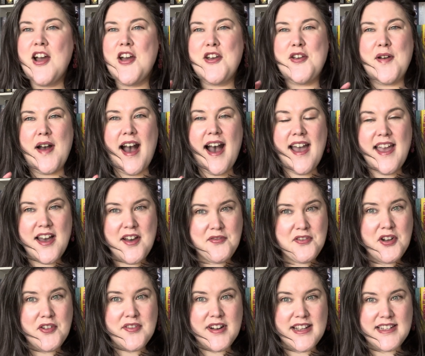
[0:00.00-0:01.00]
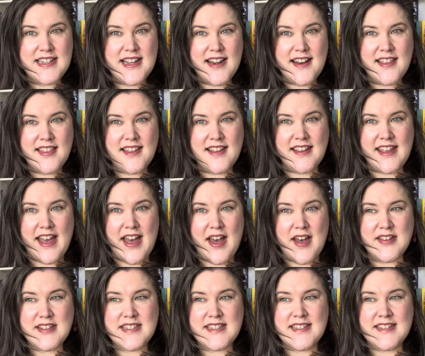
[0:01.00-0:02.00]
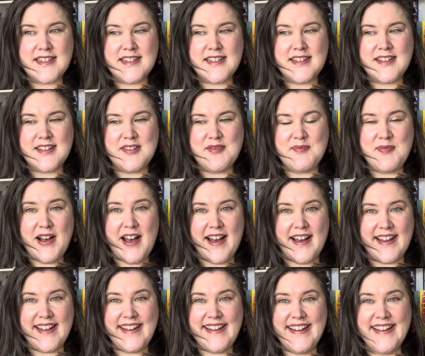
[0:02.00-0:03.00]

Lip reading: who I have not read anything yet by,